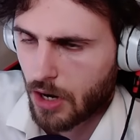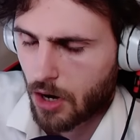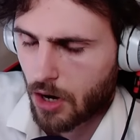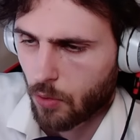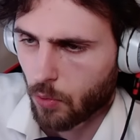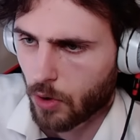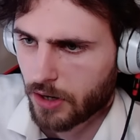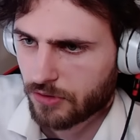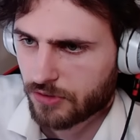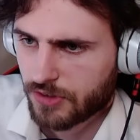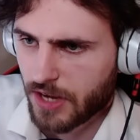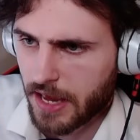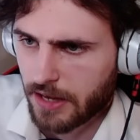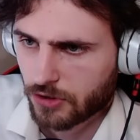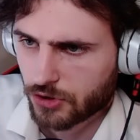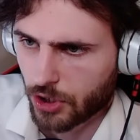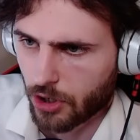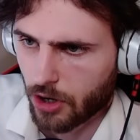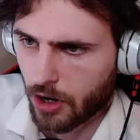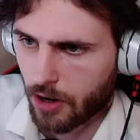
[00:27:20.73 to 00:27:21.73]
We're in
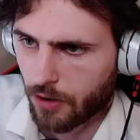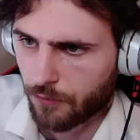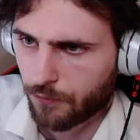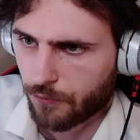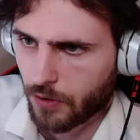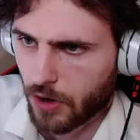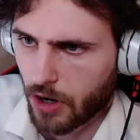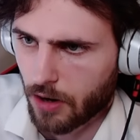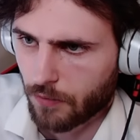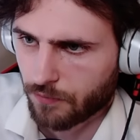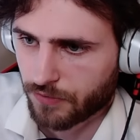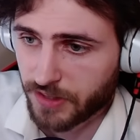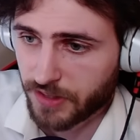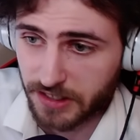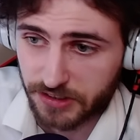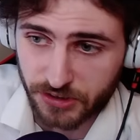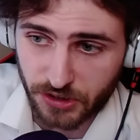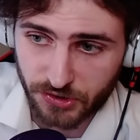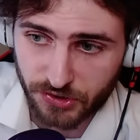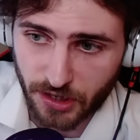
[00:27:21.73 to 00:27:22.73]
danger of...
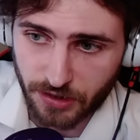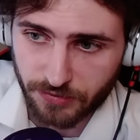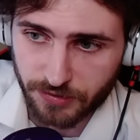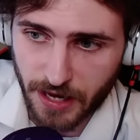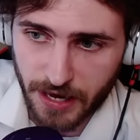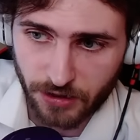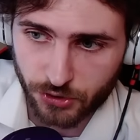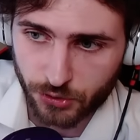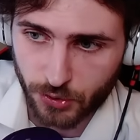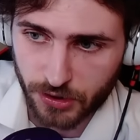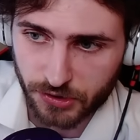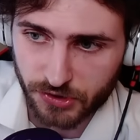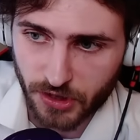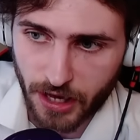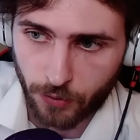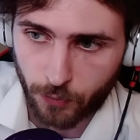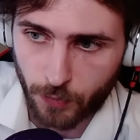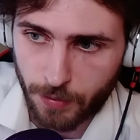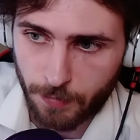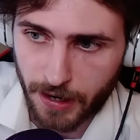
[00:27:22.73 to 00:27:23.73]
This is a dangerous,
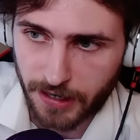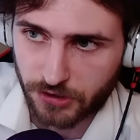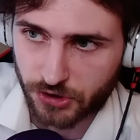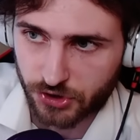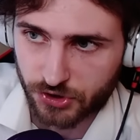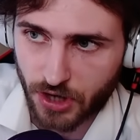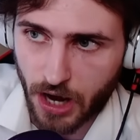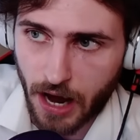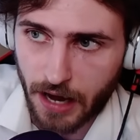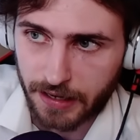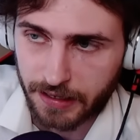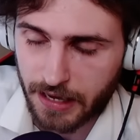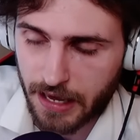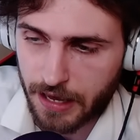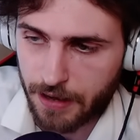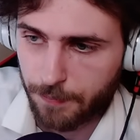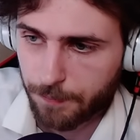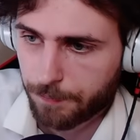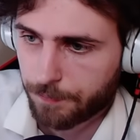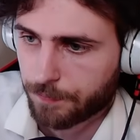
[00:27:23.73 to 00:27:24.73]
like, we might just tie
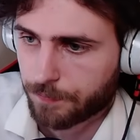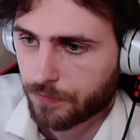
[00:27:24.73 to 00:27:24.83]
game.